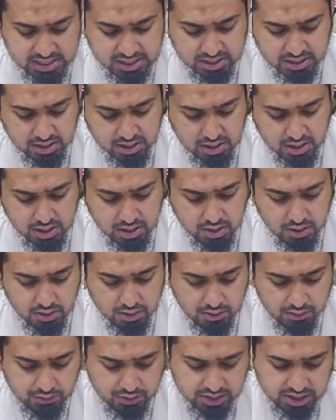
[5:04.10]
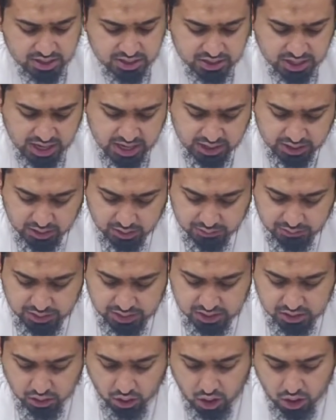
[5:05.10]
asked, "For the sake
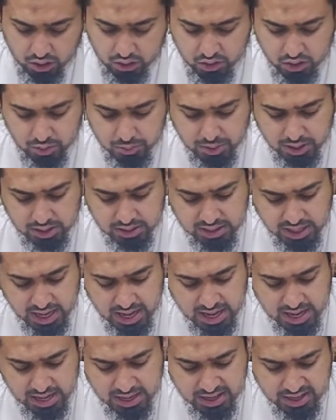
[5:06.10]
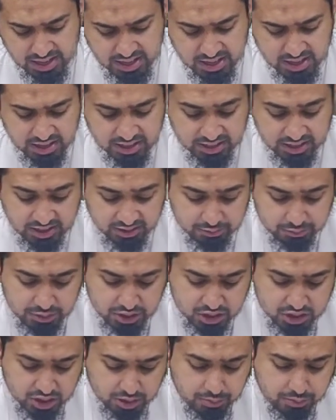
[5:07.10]
of this honorable day, give
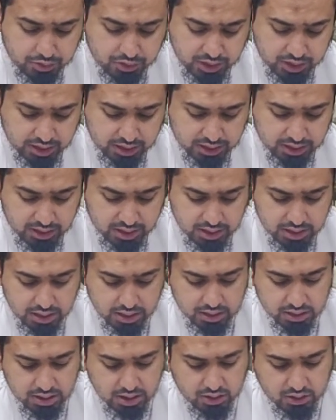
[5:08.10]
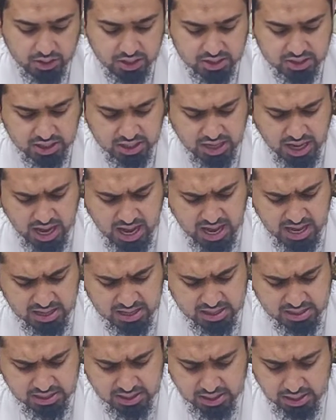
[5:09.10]
me something." The Christian
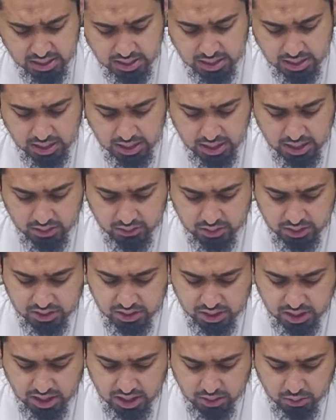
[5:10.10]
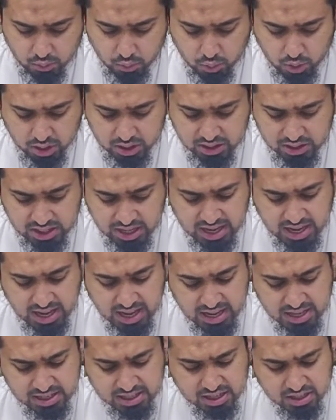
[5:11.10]
asked, "In return, what
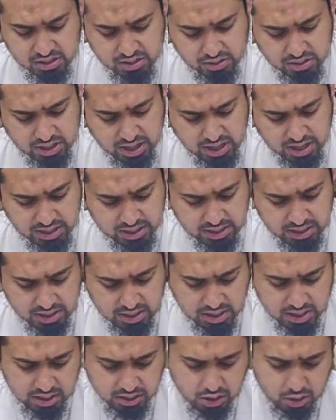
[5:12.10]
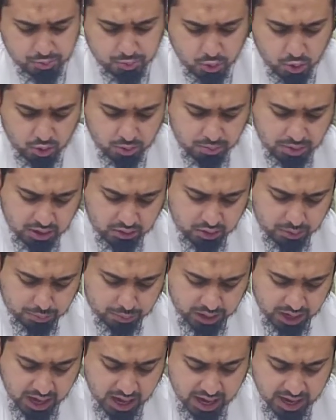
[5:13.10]
day is it today?" The poor man
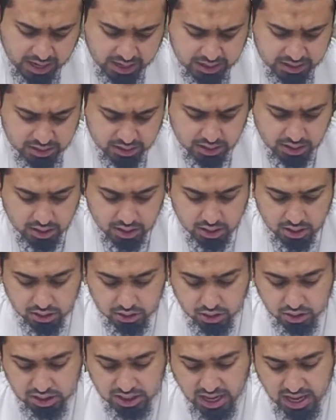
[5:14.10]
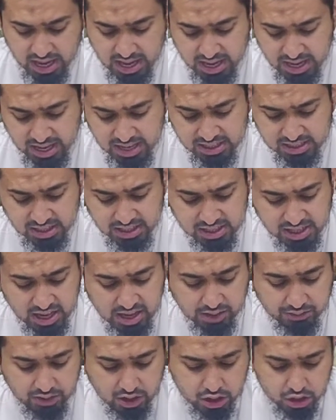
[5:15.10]
replied, "Today is the
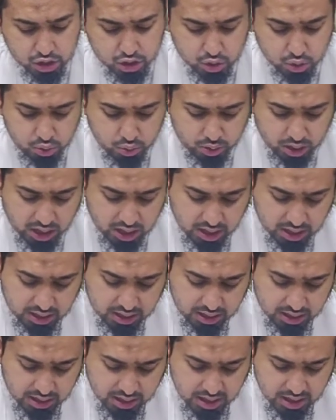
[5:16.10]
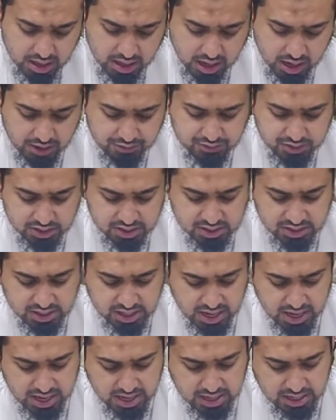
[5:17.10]
day of Ashura." After
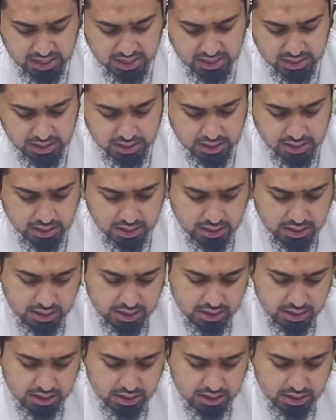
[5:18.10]
saying